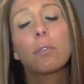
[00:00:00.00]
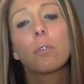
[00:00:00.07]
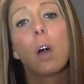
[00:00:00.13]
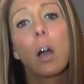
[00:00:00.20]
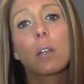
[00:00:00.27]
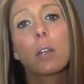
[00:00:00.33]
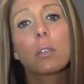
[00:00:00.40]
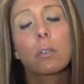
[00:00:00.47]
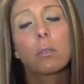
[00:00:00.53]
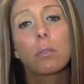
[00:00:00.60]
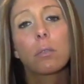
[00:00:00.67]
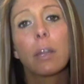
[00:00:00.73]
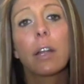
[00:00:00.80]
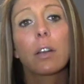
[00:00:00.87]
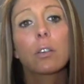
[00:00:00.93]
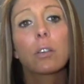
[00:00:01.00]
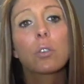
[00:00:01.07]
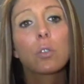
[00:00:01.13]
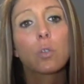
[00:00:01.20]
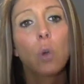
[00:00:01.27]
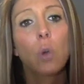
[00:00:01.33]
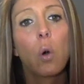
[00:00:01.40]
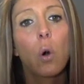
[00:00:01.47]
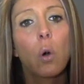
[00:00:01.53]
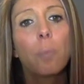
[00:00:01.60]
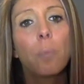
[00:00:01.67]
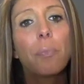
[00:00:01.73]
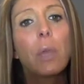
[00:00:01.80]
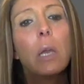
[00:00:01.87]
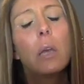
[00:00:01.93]
lost their
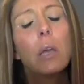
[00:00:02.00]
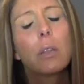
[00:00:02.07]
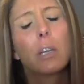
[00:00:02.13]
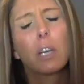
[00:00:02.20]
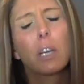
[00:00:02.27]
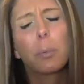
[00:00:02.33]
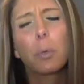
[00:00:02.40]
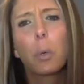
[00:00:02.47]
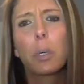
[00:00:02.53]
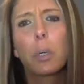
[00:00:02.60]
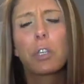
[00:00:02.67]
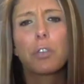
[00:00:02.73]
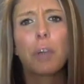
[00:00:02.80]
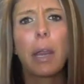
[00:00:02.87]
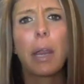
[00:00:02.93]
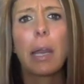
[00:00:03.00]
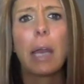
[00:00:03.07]
soul. They're portrayed